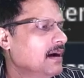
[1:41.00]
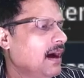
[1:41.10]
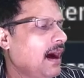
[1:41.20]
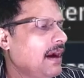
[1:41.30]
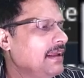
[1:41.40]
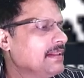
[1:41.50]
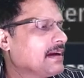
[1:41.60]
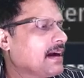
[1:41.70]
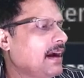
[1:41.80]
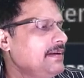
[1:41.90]
and in
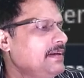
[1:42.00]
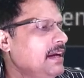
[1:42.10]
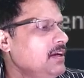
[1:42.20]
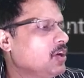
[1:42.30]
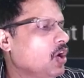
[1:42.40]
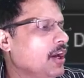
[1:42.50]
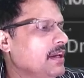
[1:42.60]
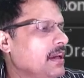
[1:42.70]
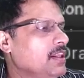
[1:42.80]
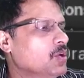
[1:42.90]
content
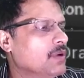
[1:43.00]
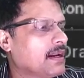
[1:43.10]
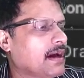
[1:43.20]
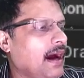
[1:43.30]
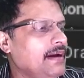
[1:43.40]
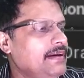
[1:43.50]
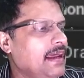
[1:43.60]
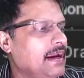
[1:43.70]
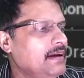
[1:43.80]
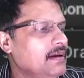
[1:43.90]
drawing, in your
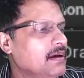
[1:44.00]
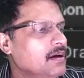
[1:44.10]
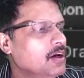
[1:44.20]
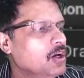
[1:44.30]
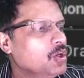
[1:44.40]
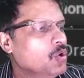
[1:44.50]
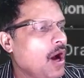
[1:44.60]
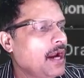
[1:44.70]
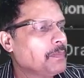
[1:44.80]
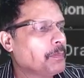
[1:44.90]
content, you
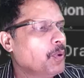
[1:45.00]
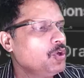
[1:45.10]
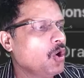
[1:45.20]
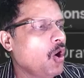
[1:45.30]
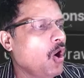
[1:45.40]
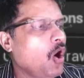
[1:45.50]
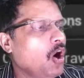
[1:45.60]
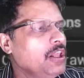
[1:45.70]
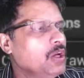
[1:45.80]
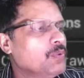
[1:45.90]
had put
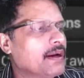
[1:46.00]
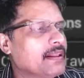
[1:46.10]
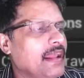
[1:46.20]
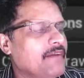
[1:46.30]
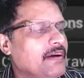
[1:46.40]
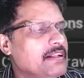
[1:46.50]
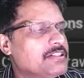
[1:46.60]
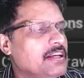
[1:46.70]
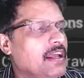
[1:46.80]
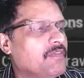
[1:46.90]
all your
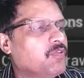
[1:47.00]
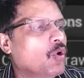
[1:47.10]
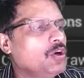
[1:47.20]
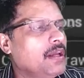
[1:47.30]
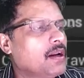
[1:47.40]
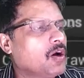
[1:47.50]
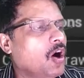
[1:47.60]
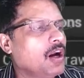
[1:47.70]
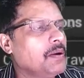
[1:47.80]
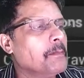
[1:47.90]
levels in a folder
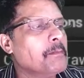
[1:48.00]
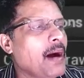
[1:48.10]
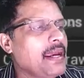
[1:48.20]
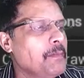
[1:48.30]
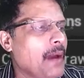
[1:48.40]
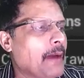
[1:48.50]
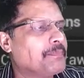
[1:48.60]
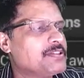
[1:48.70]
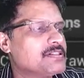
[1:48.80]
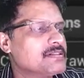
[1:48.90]
called My
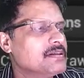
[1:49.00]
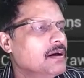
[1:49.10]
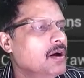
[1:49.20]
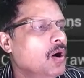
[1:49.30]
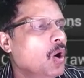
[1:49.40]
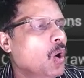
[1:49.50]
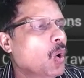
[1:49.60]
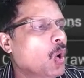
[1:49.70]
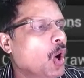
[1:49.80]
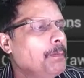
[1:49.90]
Maps.
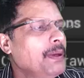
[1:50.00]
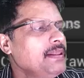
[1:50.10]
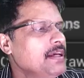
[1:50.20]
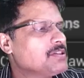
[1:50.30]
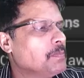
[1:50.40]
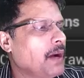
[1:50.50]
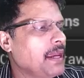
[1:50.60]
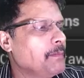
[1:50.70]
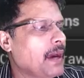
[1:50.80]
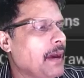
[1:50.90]
Open this
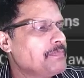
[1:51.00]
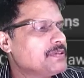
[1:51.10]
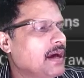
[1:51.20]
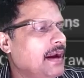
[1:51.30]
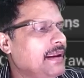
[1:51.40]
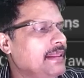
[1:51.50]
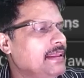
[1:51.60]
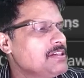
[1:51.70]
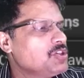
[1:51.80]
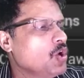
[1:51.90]
My Maps, and in
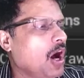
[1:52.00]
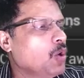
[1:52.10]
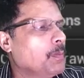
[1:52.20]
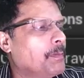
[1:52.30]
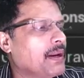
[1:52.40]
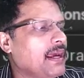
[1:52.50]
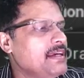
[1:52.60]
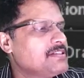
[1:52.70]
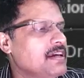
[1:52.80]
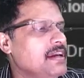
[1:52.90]
this you have
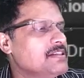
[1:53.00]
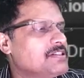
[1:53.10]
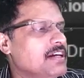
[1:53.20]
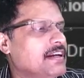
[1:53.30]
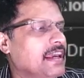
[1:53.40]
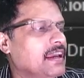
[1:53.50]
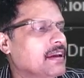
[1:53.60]
Bryce in city.